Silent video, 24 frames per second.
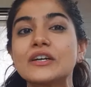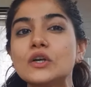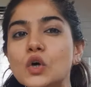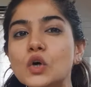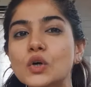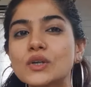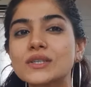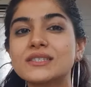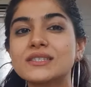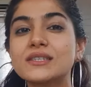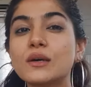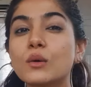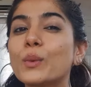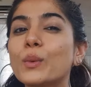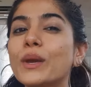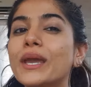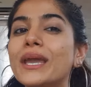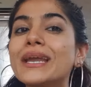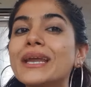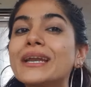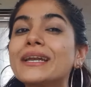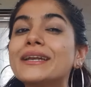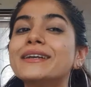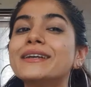looks the way
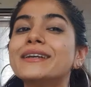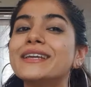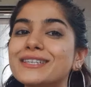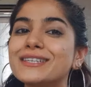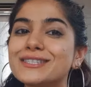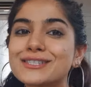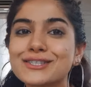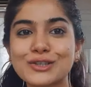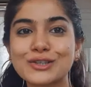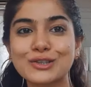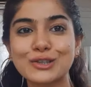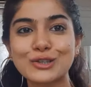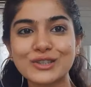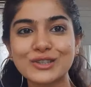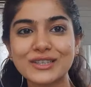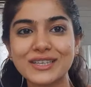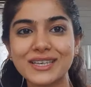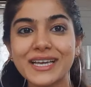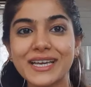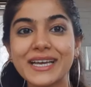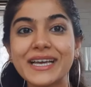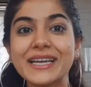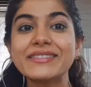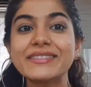it needs to look,
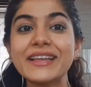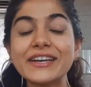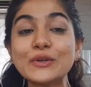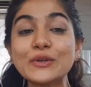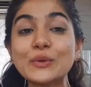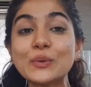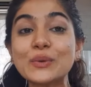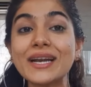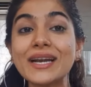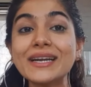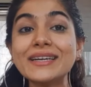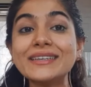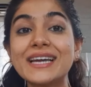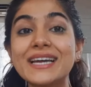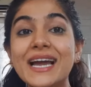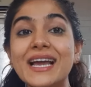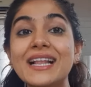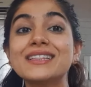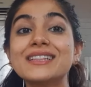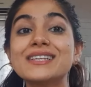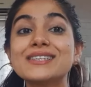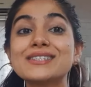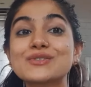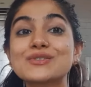that you can
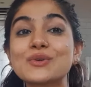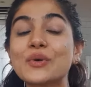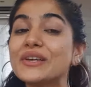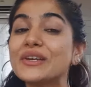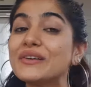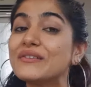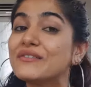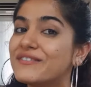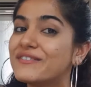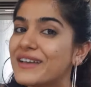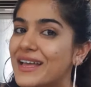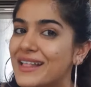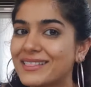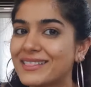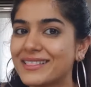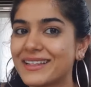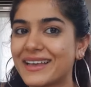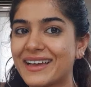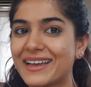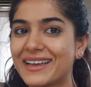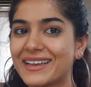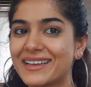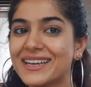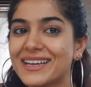tell the story well
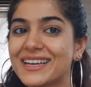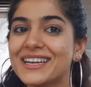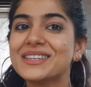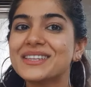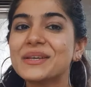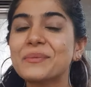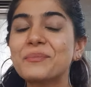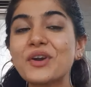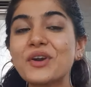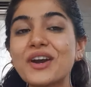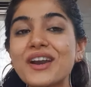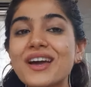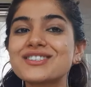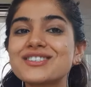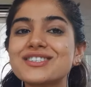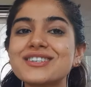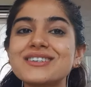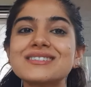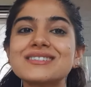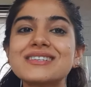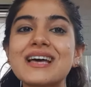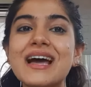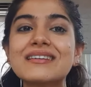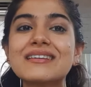there. The production
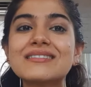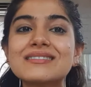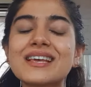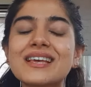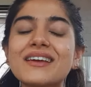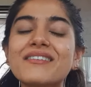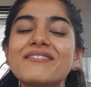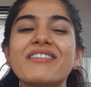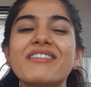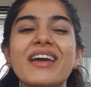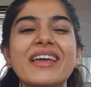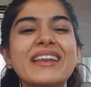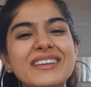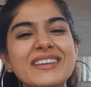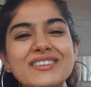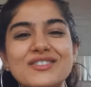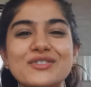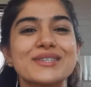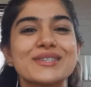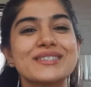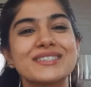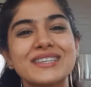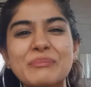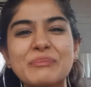designers are very
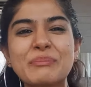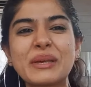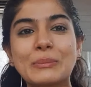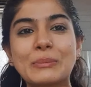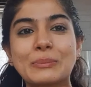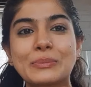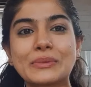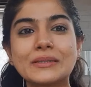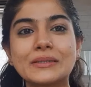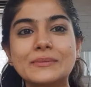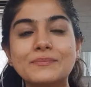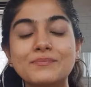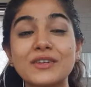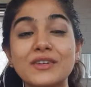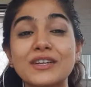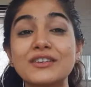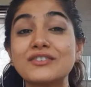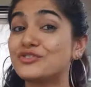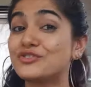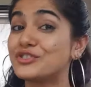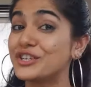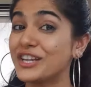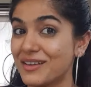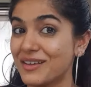interesting people,
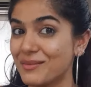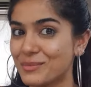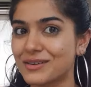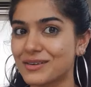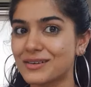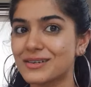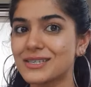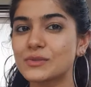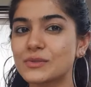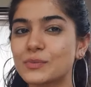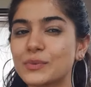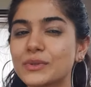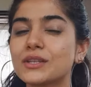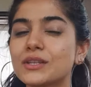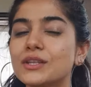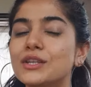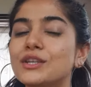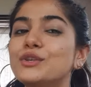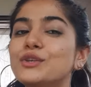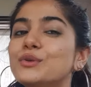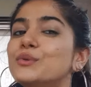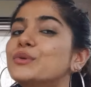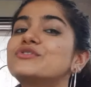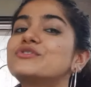dreamers with
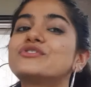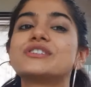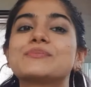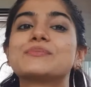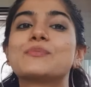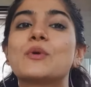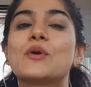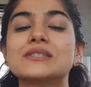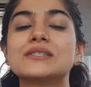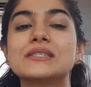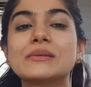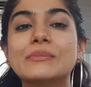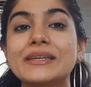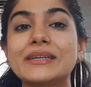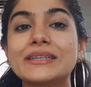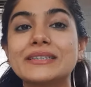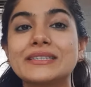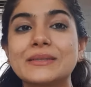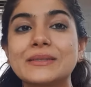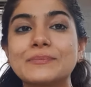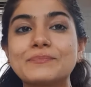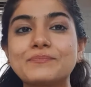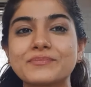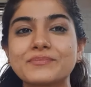huge
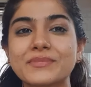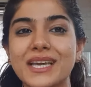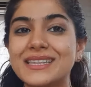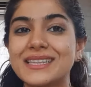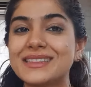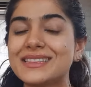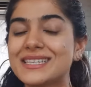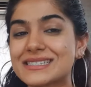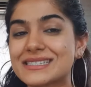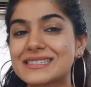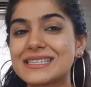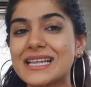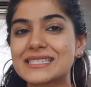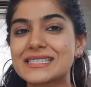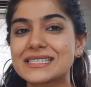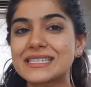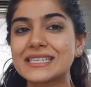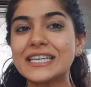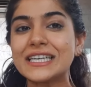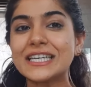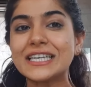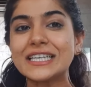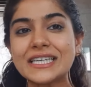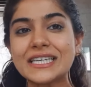responsibility. In this lesson,
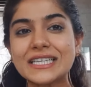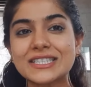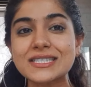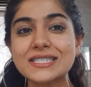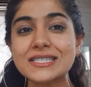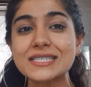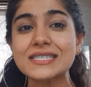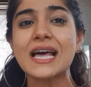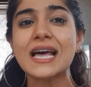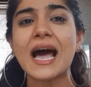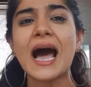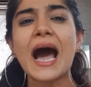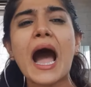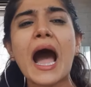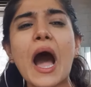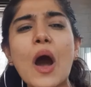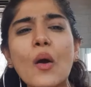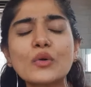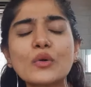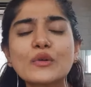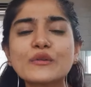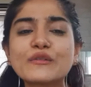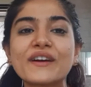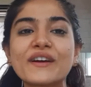he teaches us
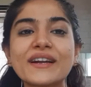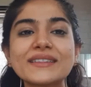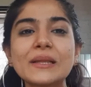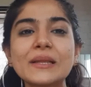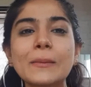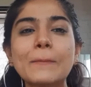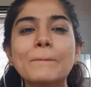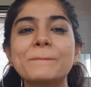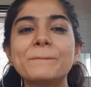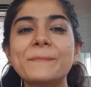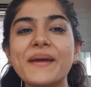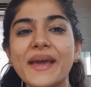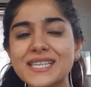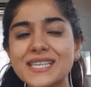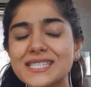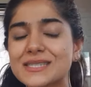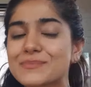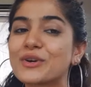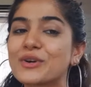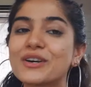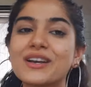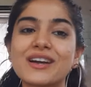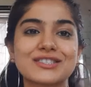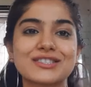how to find the best
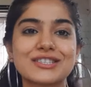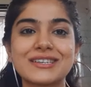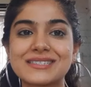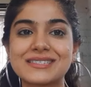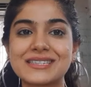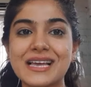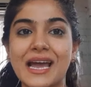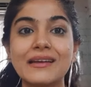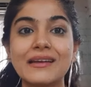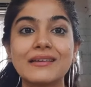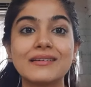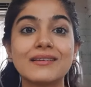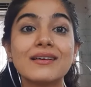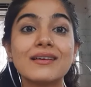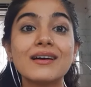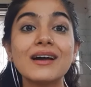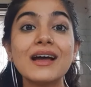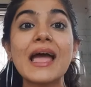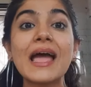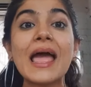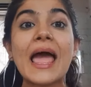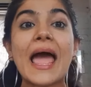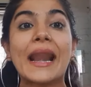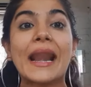production designer
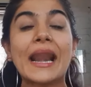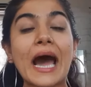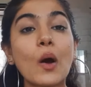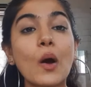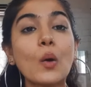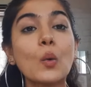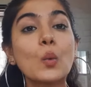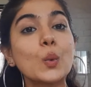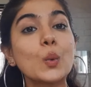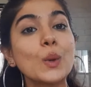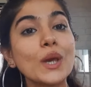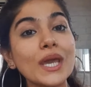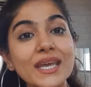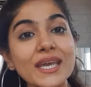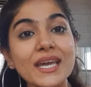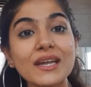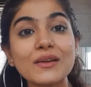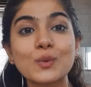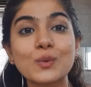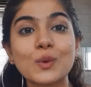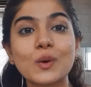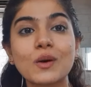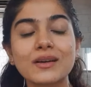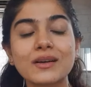and how we can
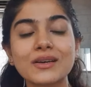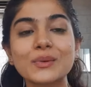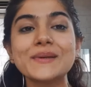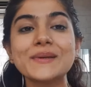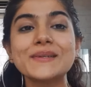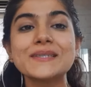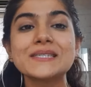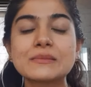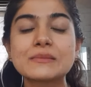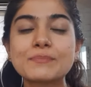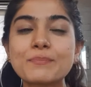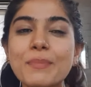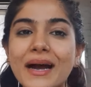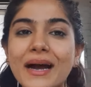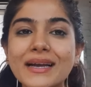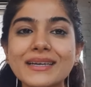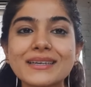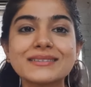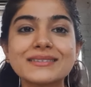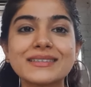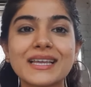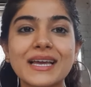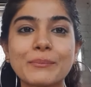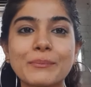work to inspire
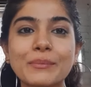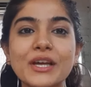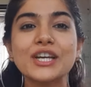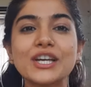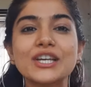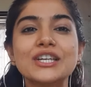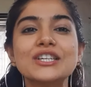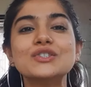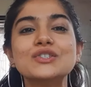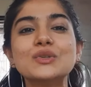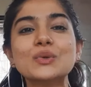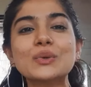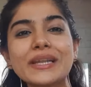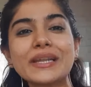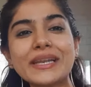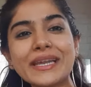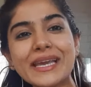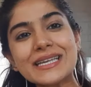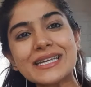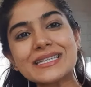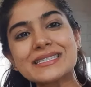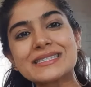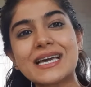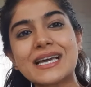them to
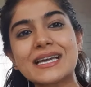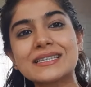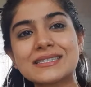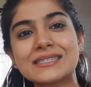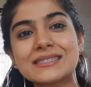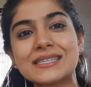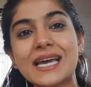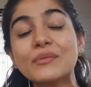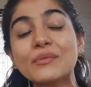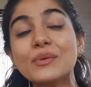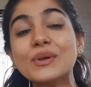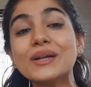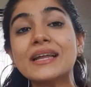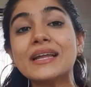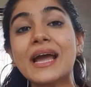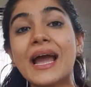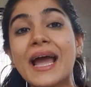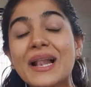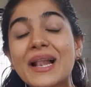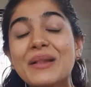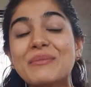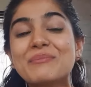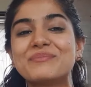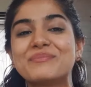create sets that will
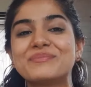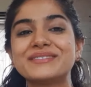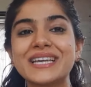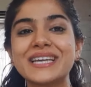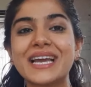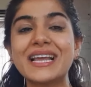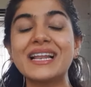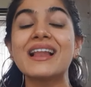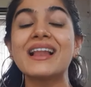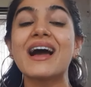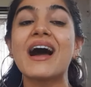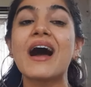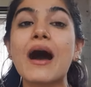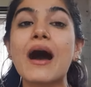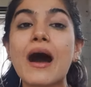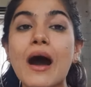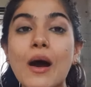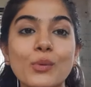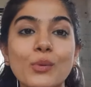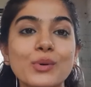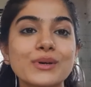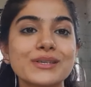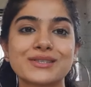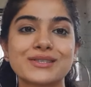help tell
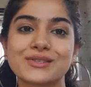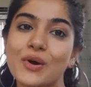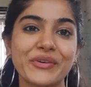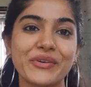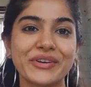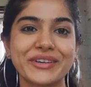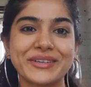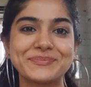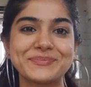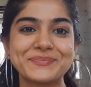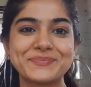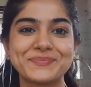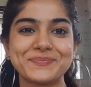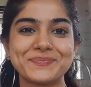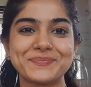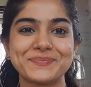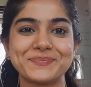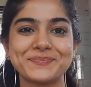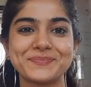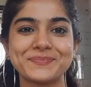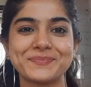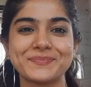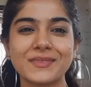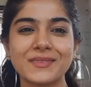our story.
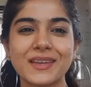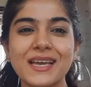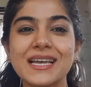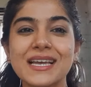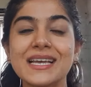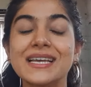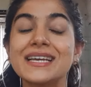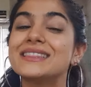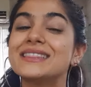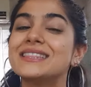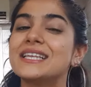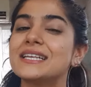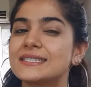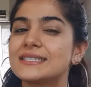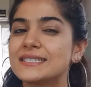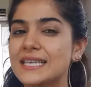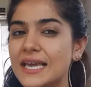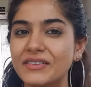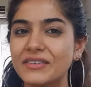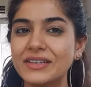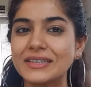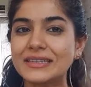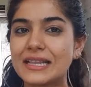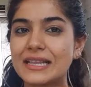The
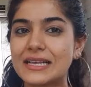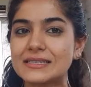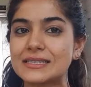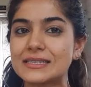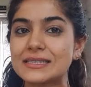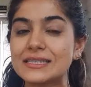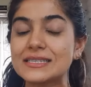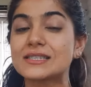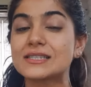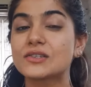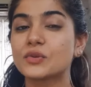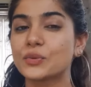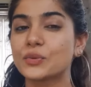seventh lesson is